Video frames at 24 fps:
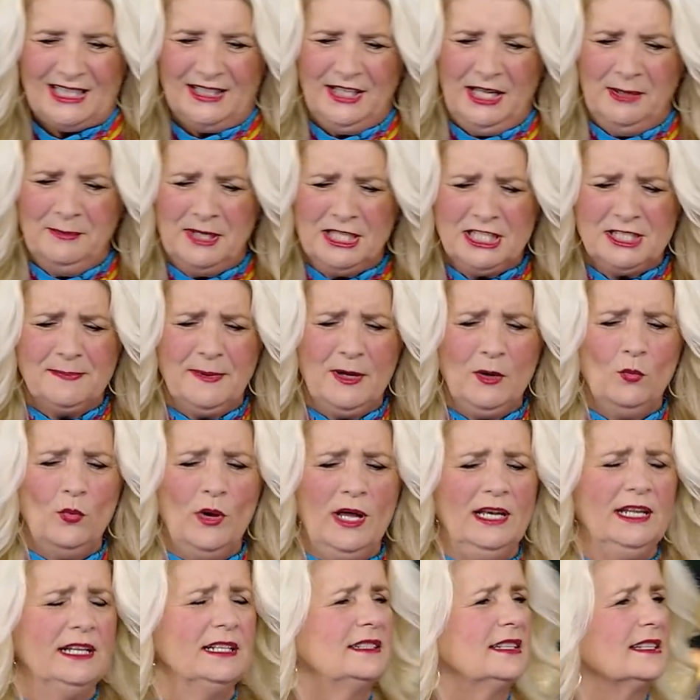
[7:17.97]
They must be
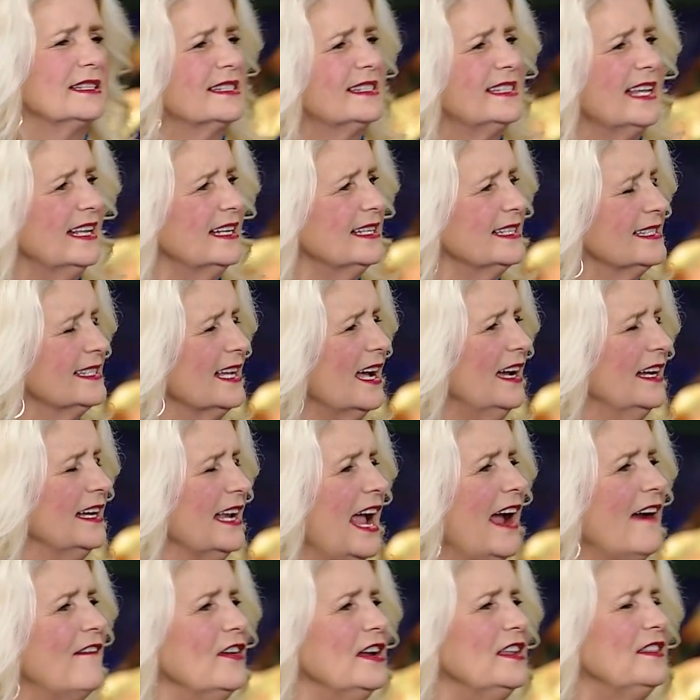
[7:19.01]
willing to set aside
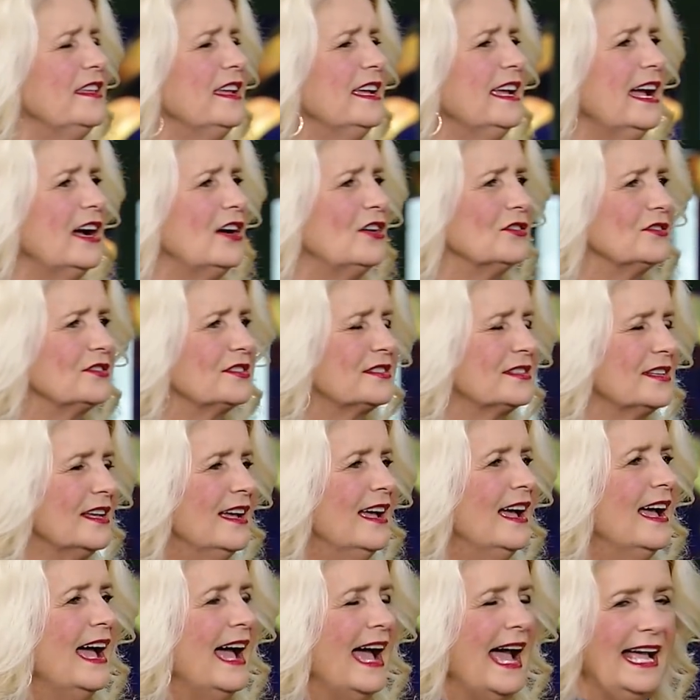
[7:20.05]
everything else
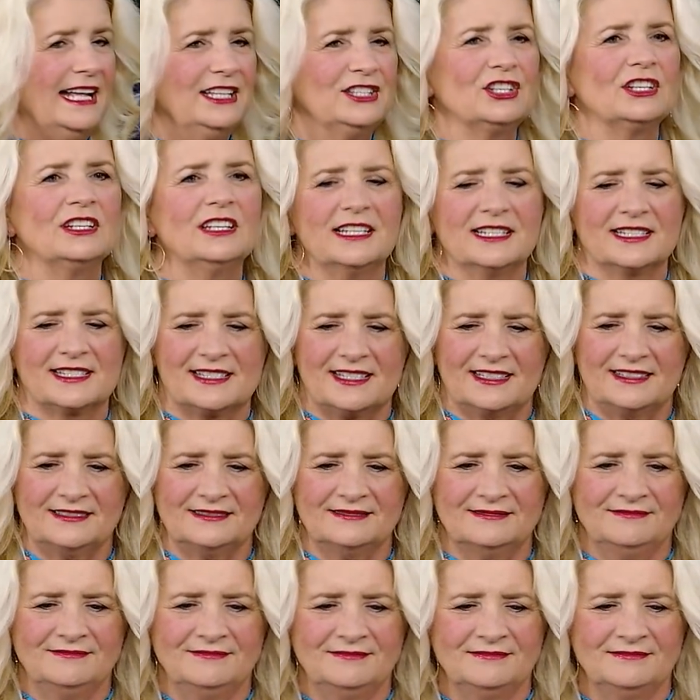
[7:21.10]
and to listen.